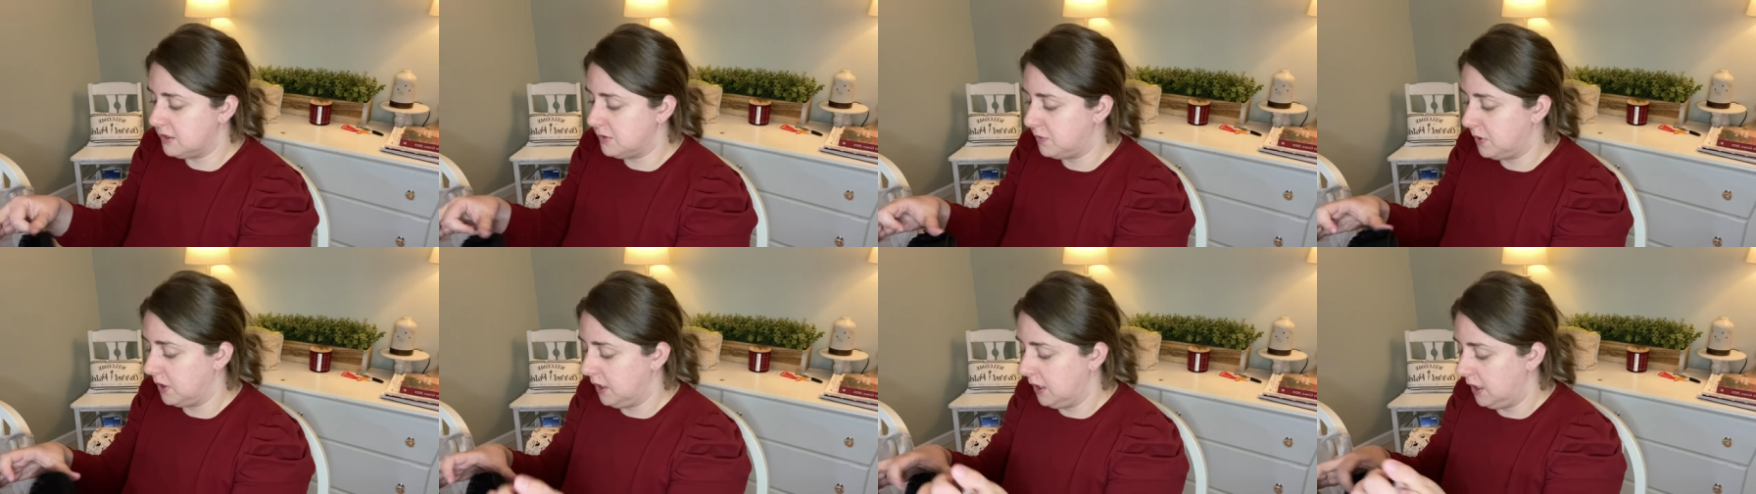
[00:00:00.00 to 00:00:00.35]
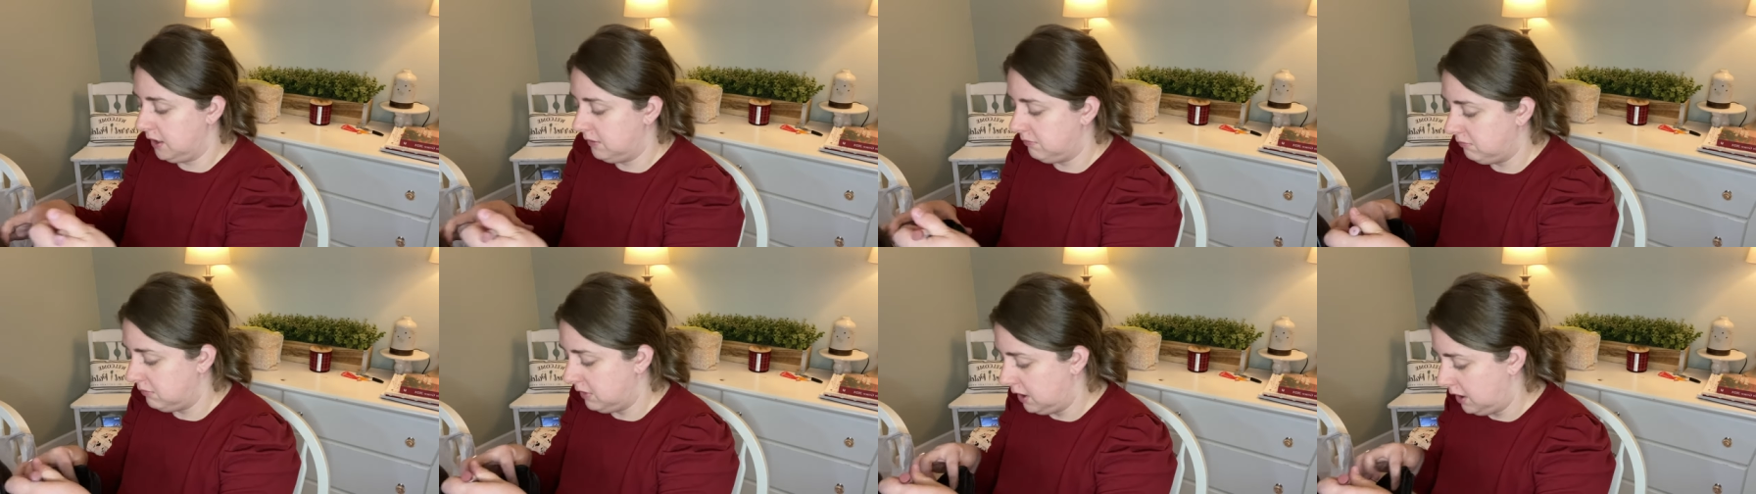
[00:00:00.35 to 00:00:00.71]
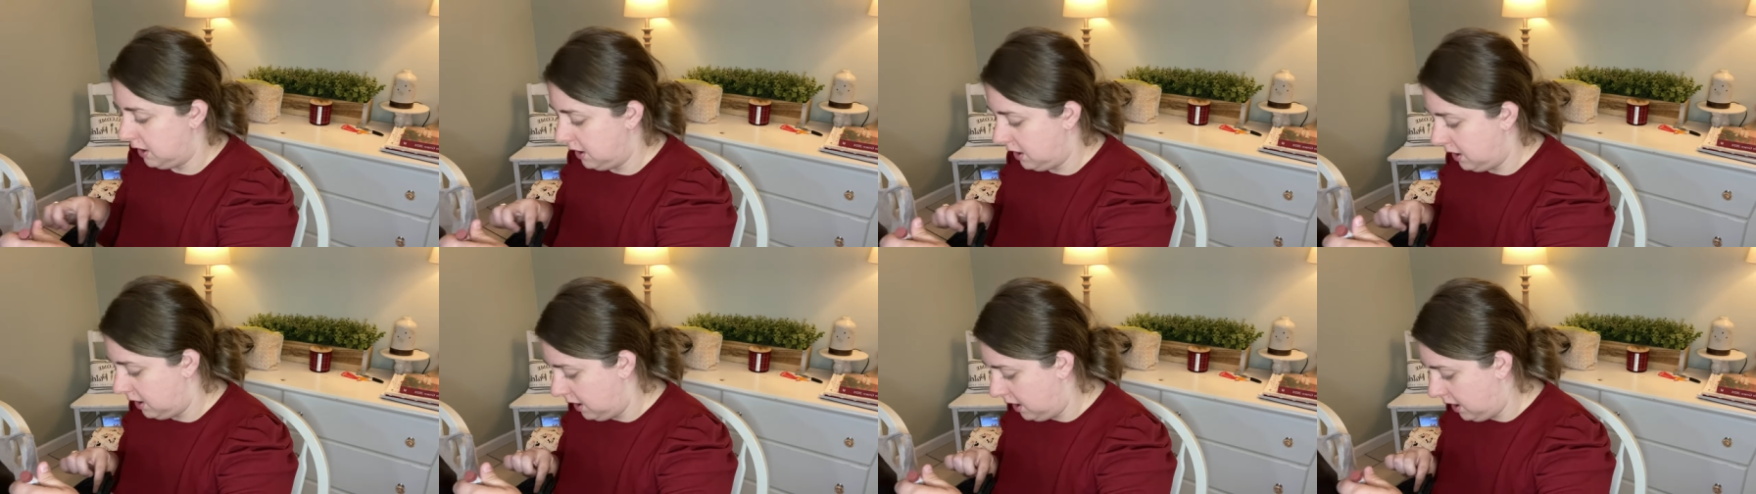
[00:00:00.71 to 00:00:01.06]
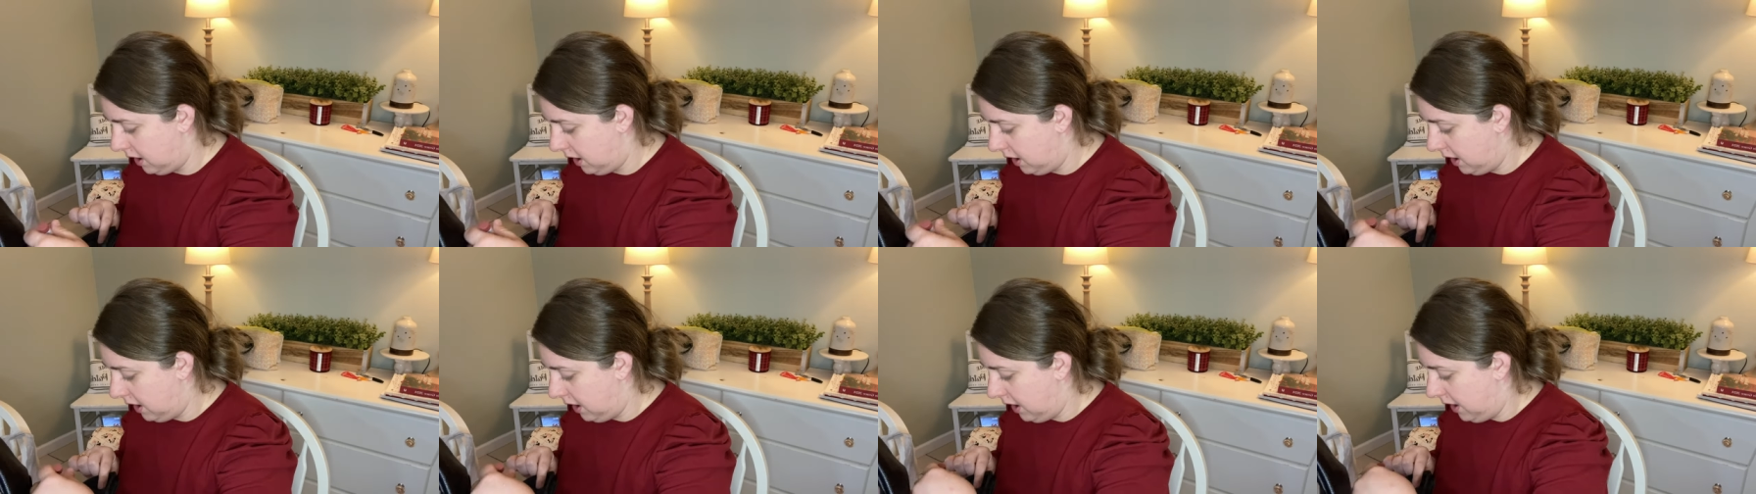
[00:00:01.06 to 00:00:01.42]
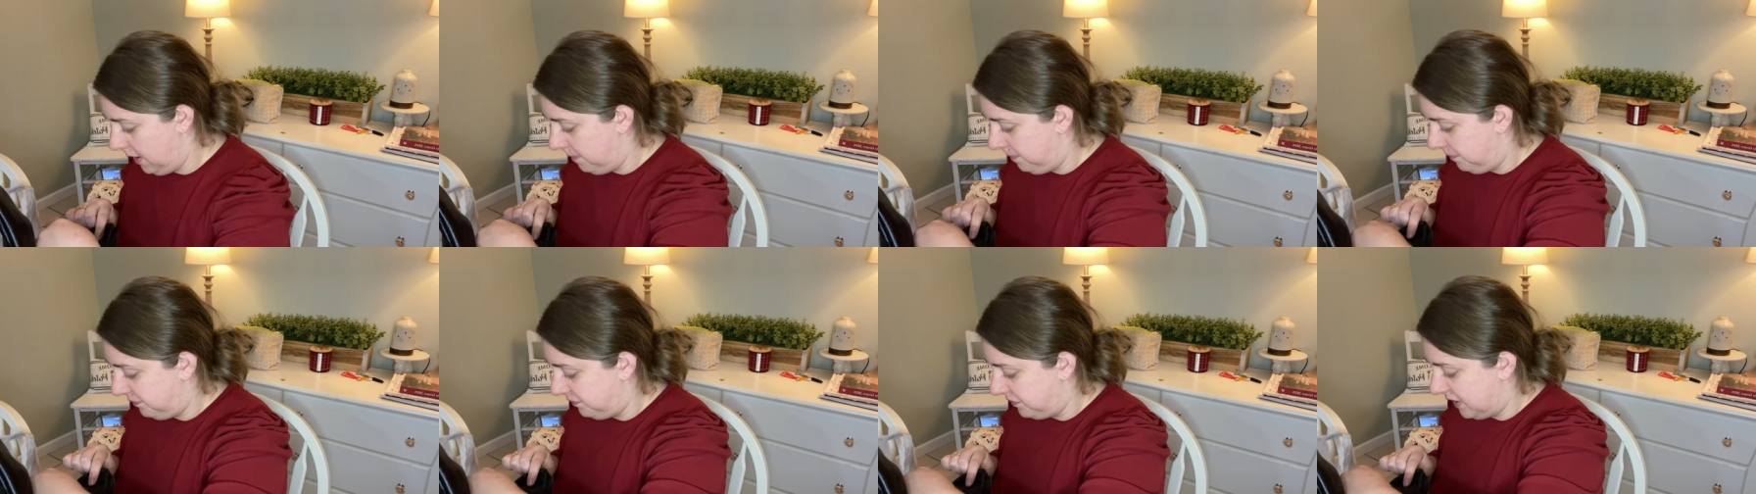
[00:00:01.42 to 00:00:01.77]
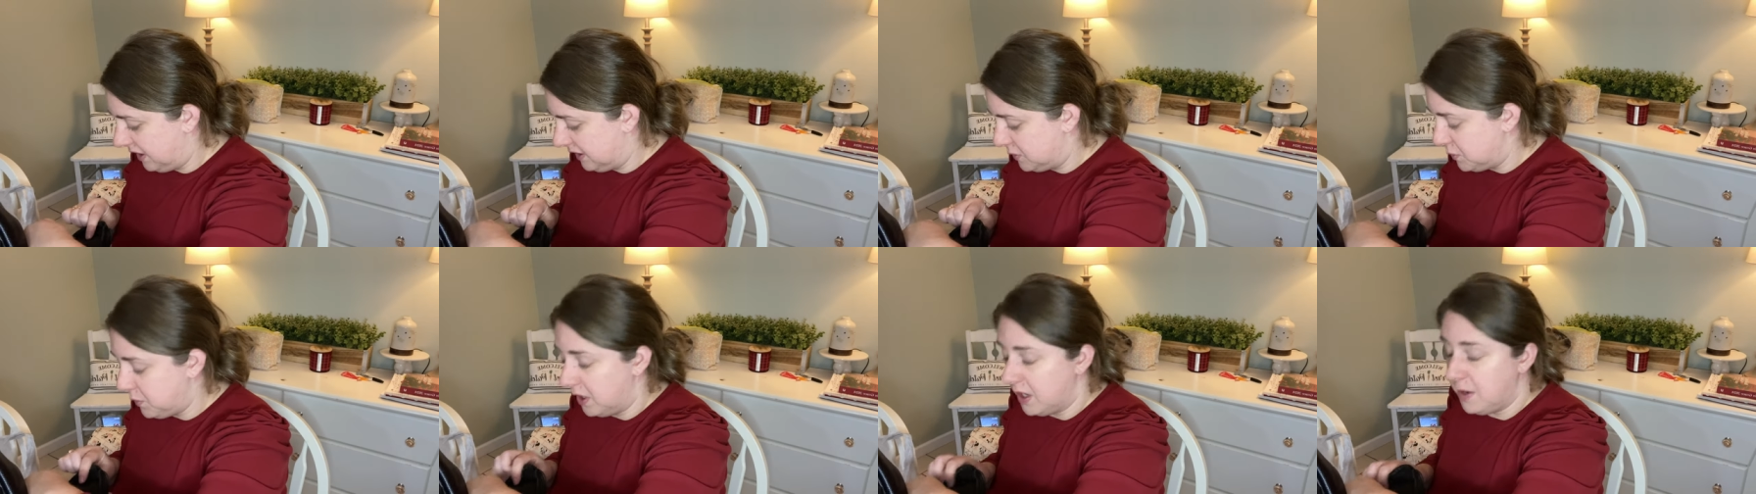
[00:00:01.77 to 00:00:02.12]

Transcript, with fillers: really, it's one